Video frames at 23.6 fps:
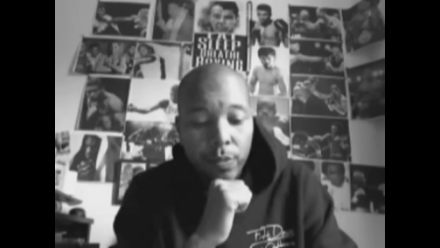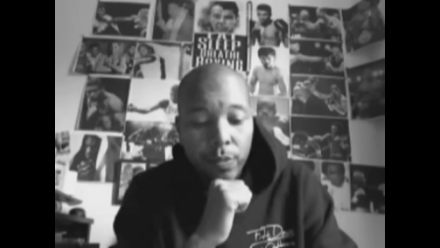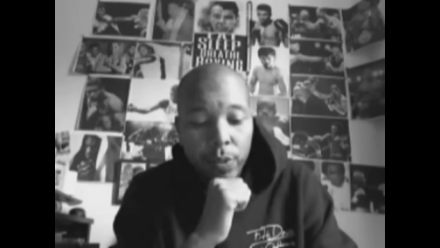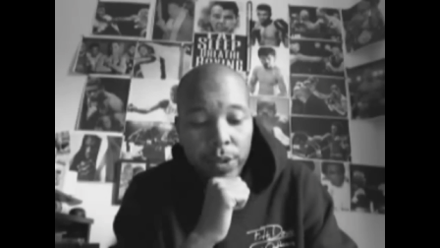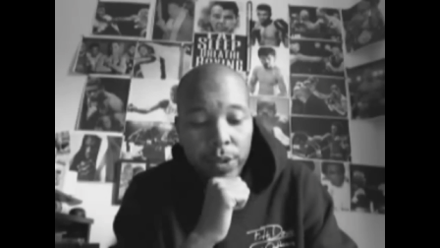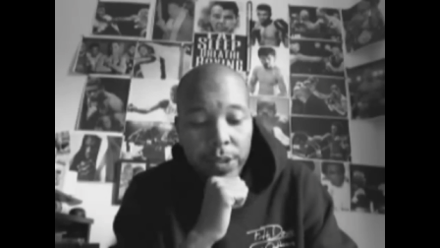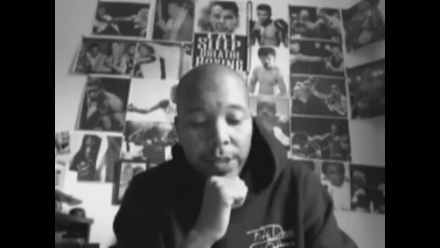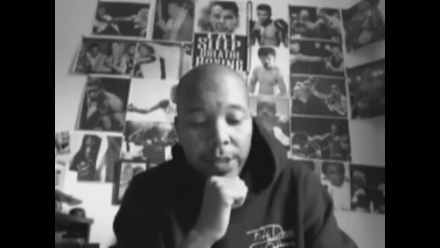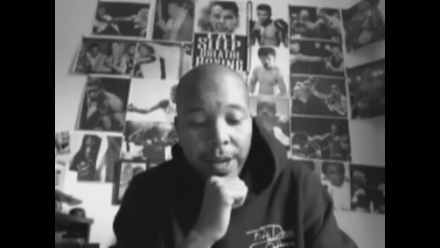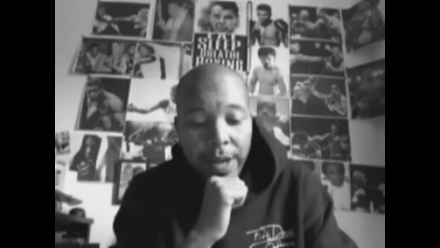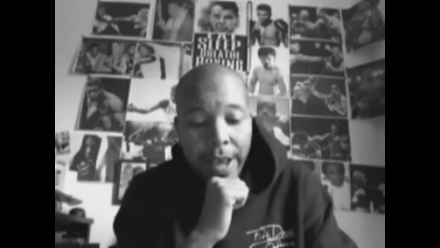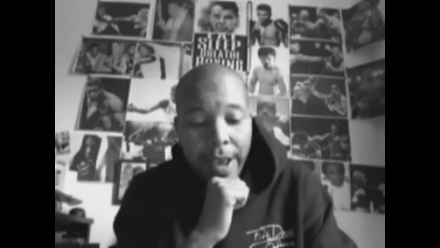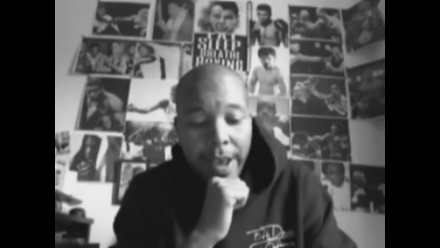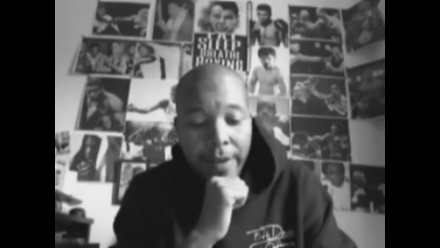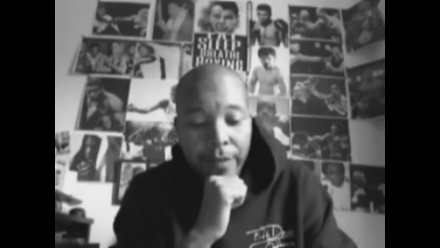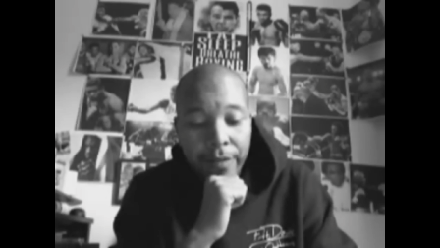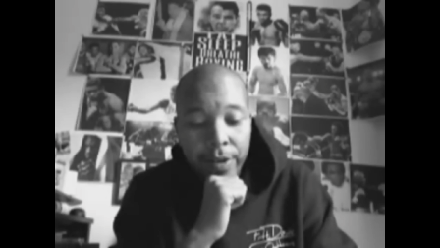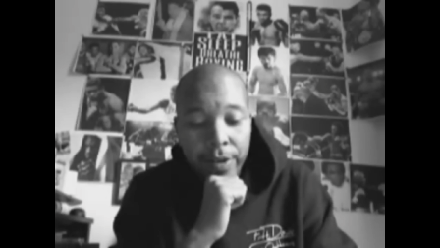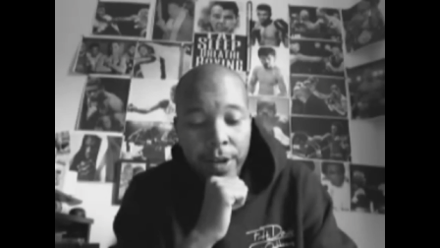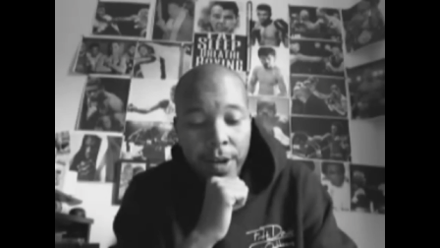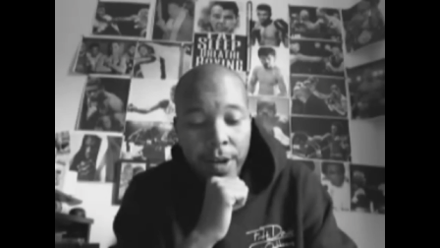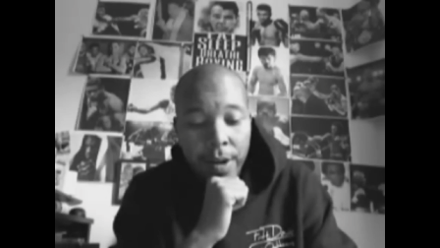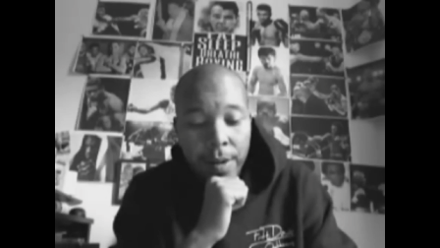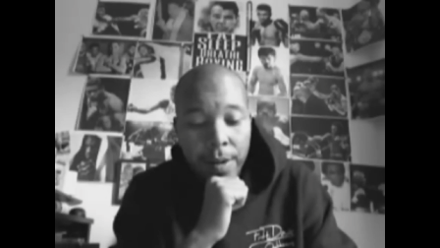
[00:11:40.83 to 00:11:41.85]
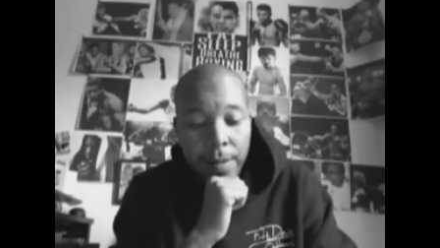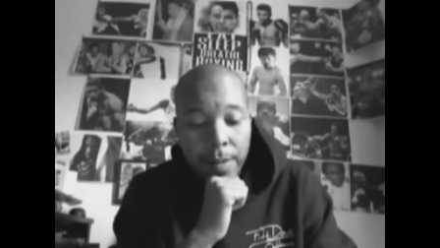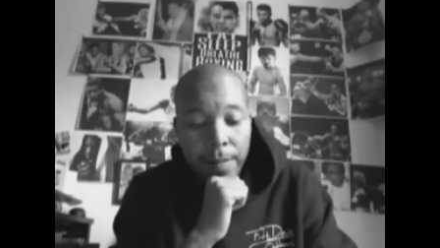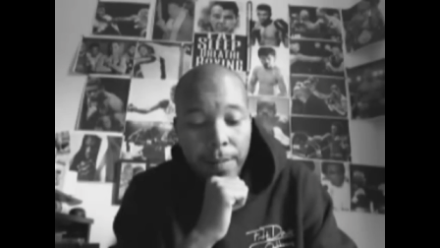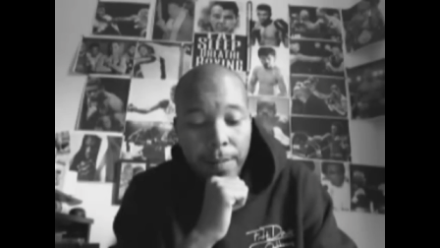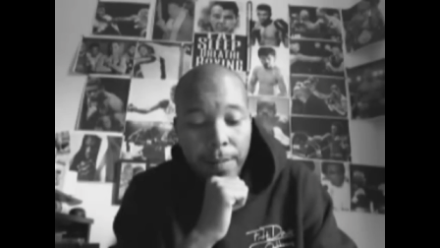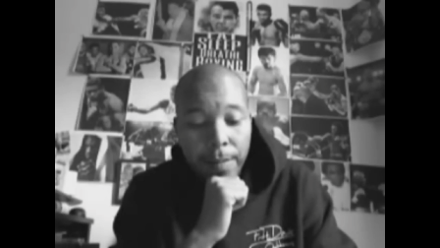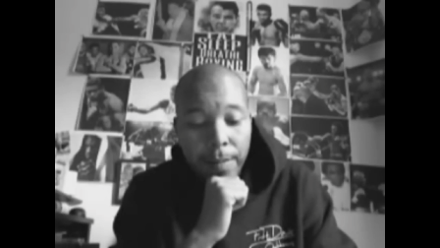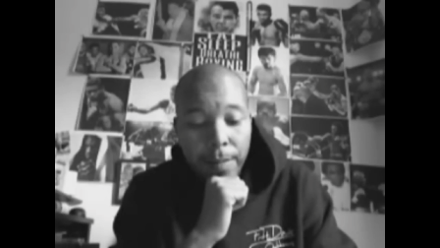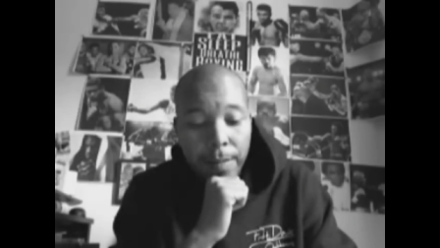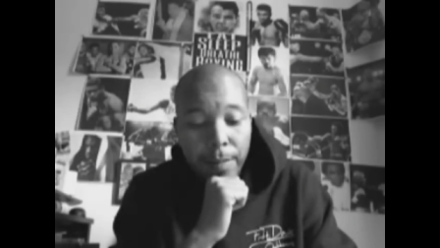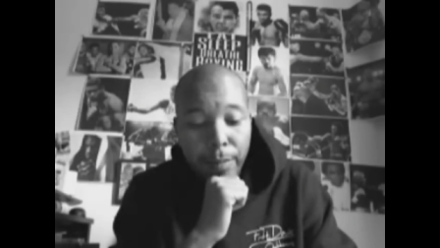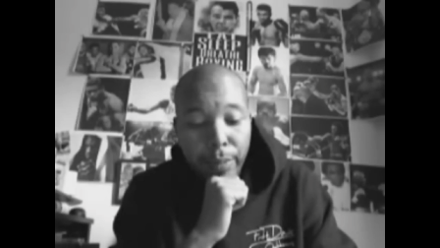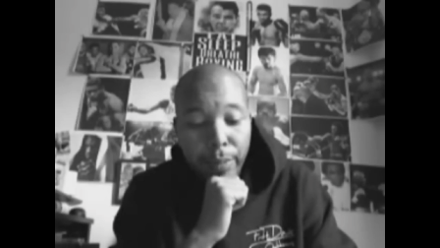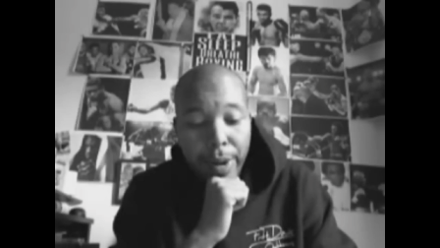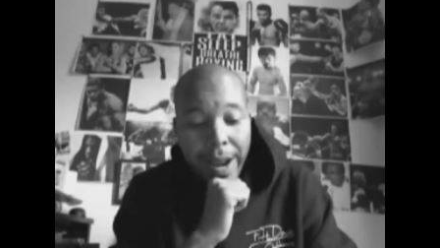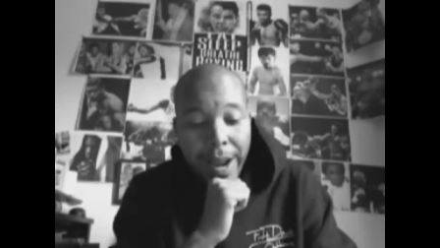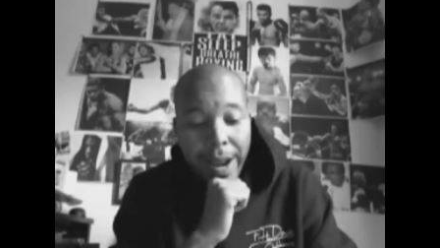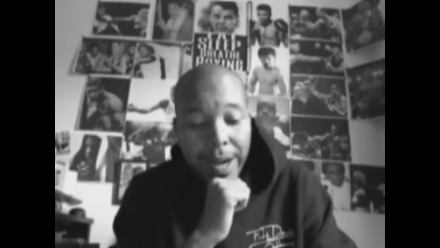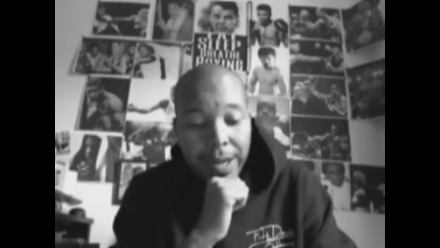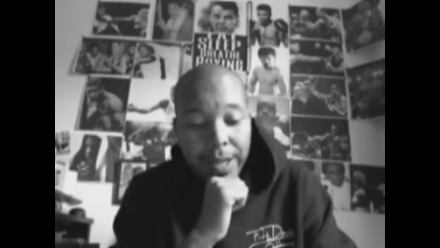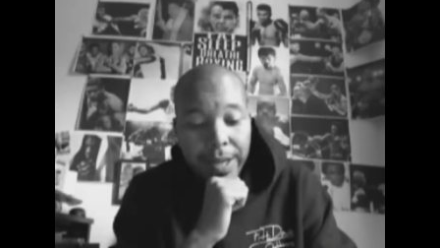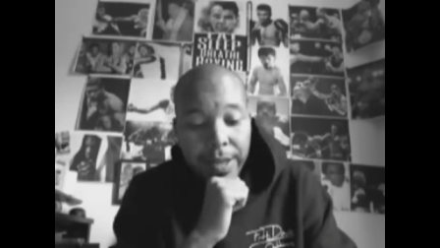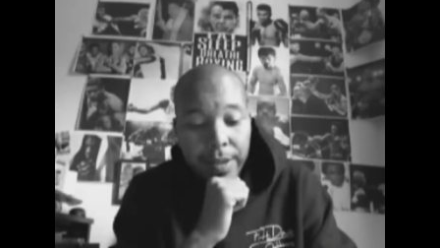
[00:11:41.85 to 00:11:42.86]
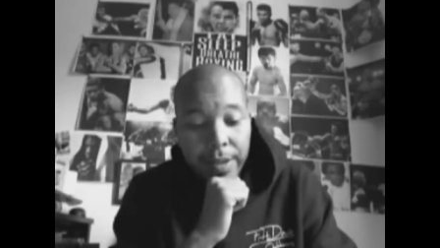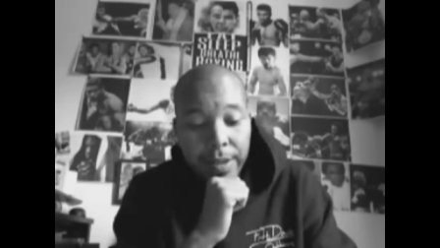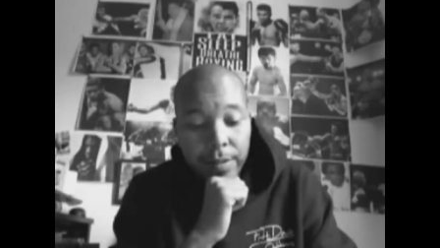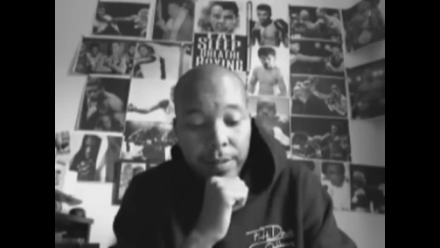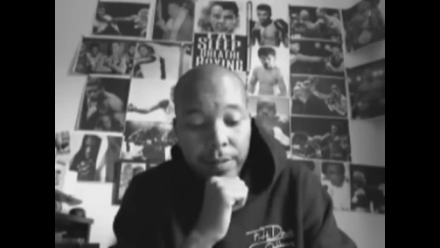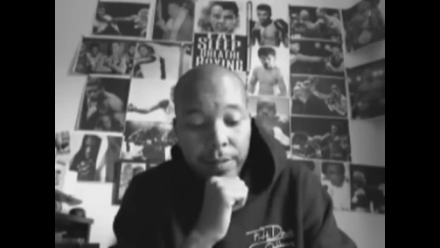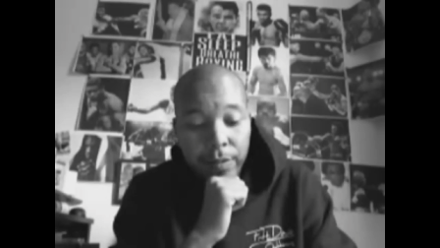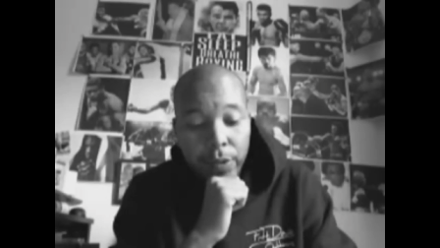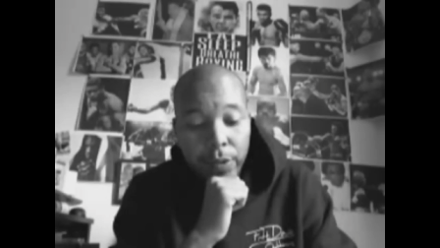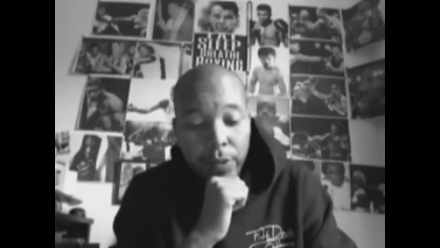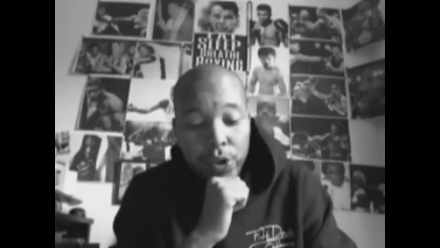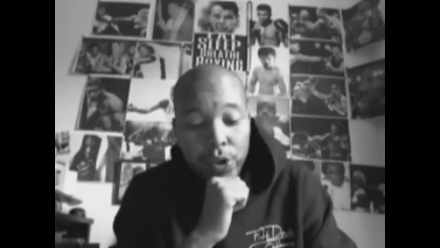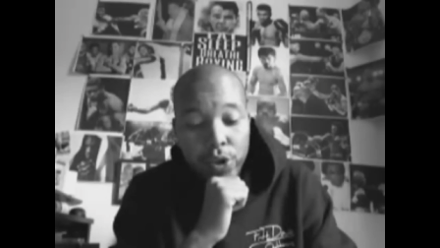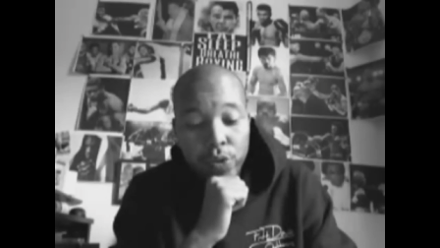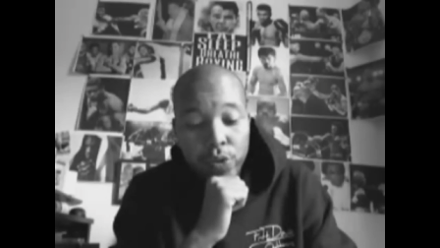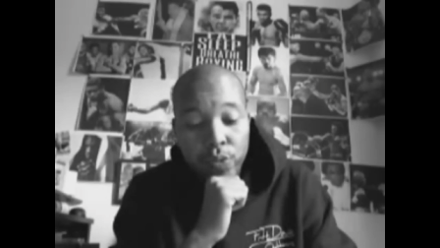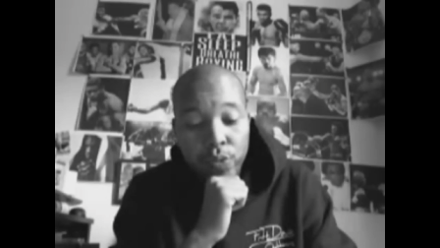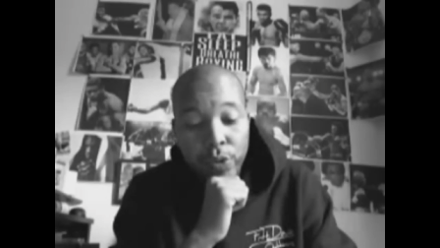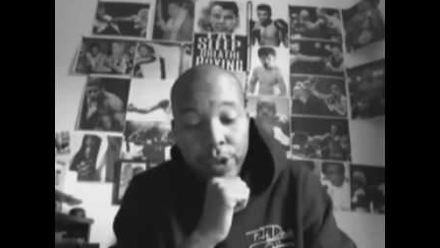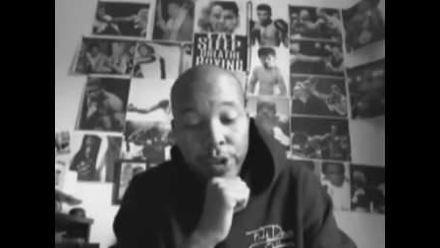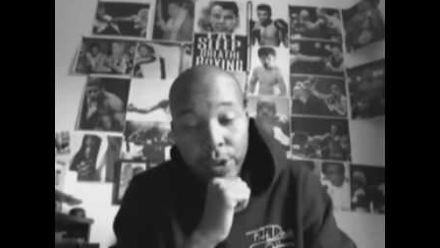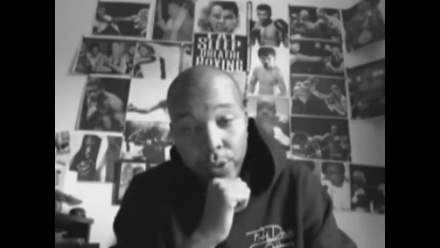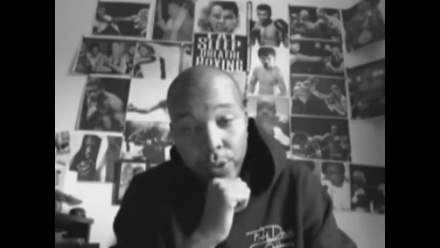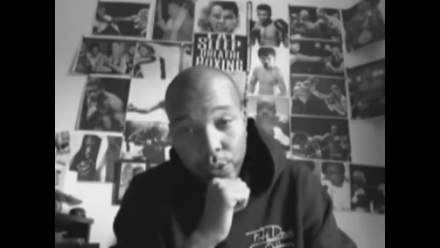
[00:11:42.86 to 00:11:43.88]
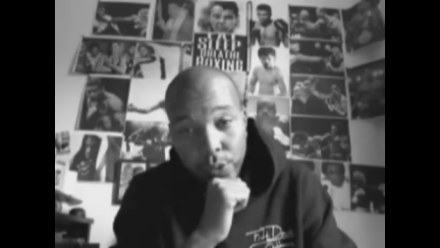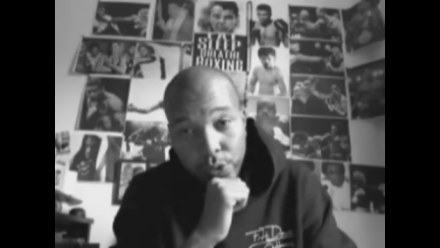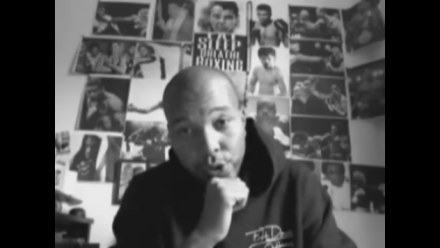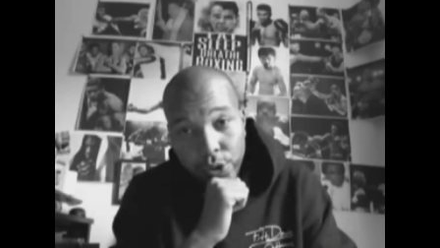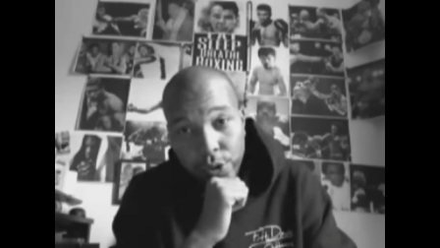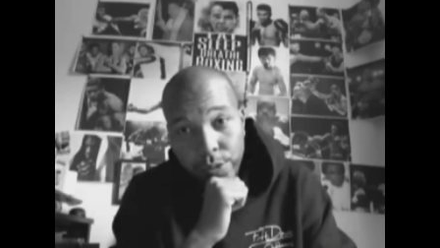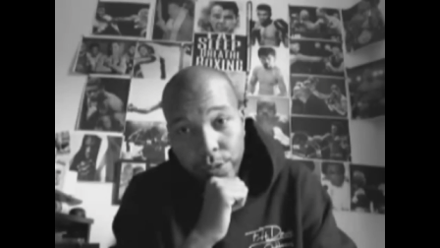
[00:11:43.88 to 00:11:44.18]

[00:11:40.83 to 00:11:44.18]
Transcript: we're going to have uh, Bradley versus Rios.